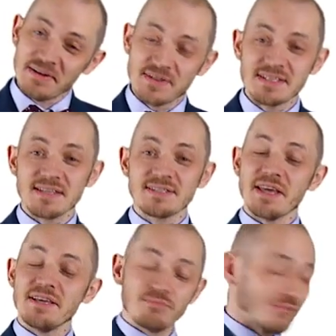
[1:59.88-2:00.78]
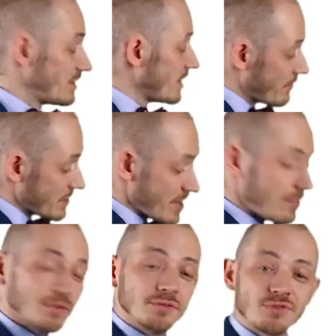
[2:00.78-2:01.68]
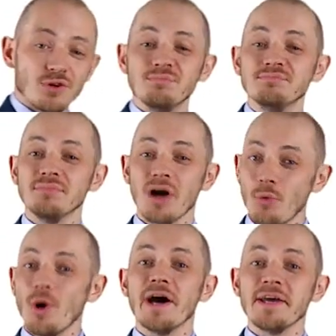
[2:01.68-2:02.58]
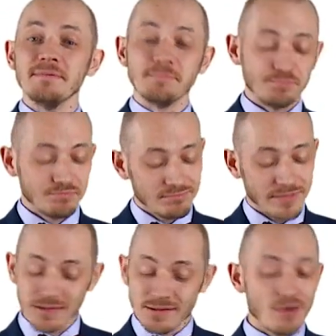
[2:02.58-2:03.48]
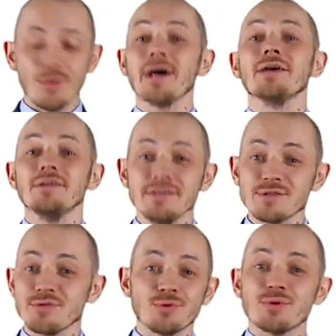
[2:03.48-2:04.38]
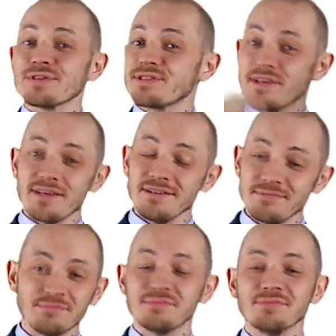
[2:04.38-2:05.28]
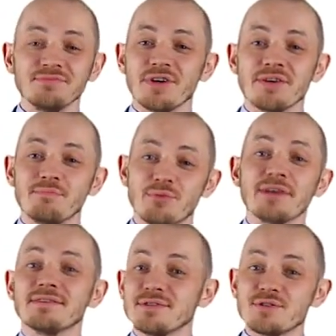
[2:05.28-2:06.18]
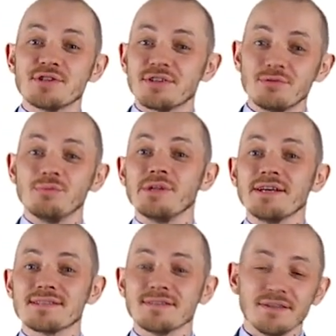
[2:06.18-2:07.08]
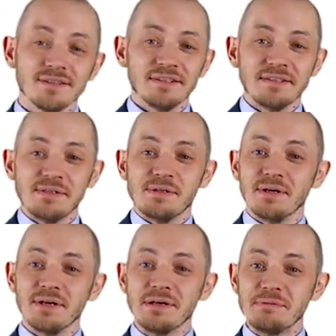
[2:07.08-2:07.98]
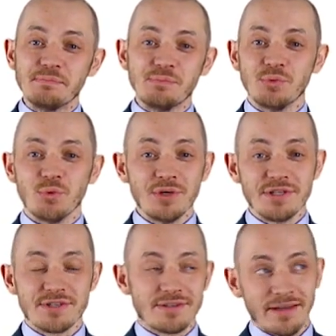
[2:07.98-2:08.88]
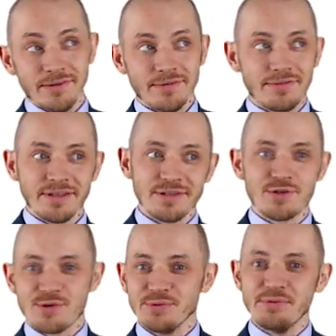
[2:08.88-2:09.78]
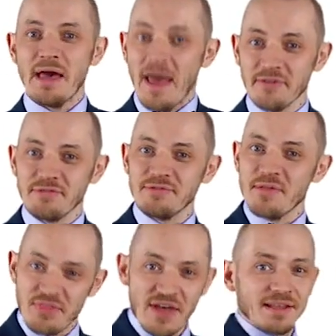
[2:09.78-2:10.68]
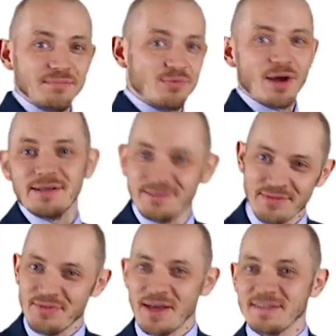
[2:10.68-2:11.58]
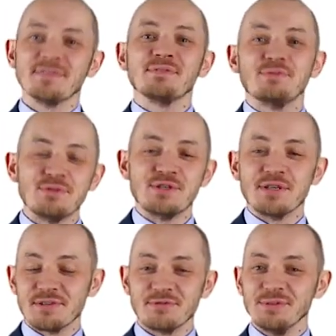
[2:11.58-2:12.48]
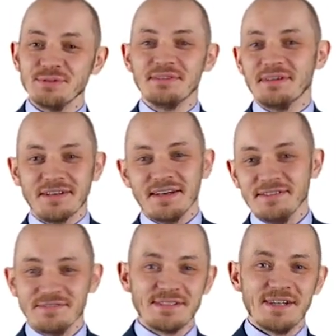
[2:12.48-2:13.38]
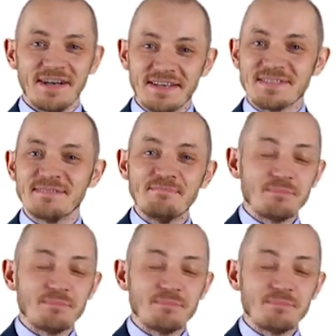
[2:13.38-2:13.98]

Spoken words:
This is a real-life example from Hawaii. And Hawaii is, of course, a very bright and cheerful place, which I don't think should have that bright and that cheerful kind of slides.